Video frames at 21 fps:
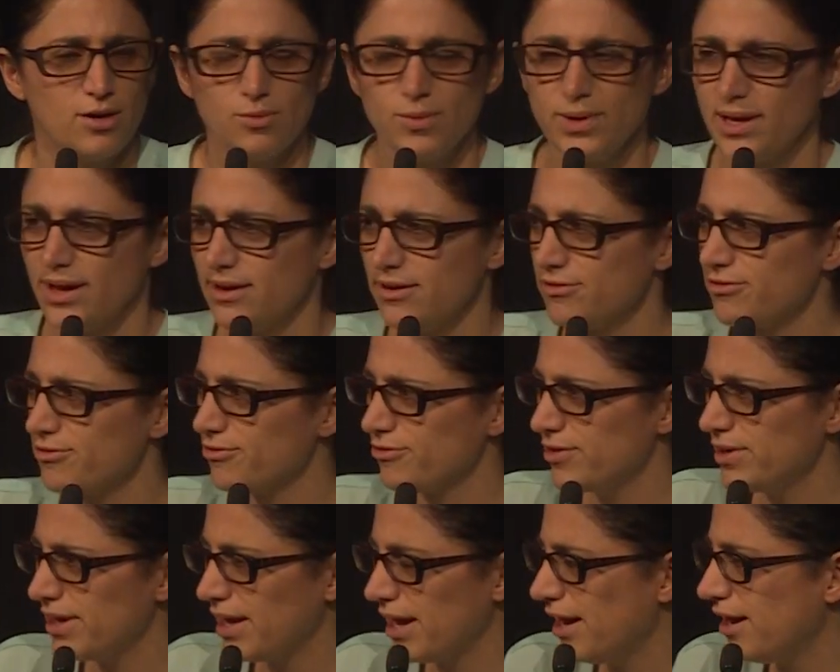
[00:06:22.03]
we kind of
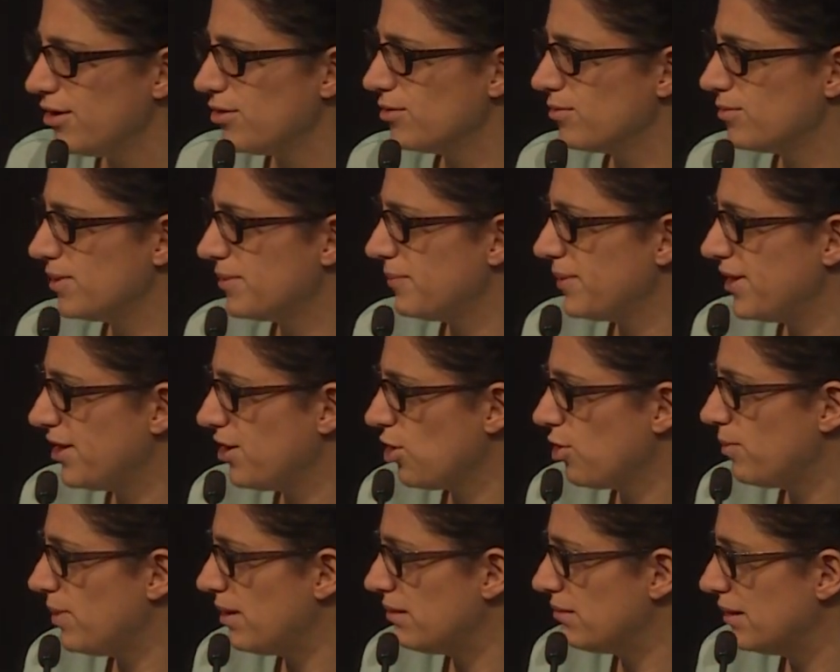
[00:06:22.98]
freak out when we
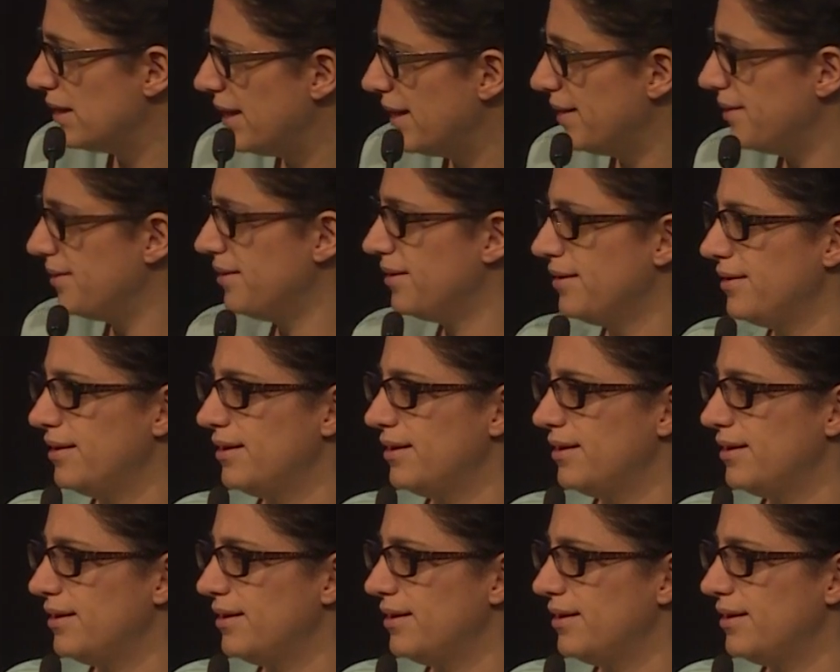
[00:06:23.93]
hear about lead.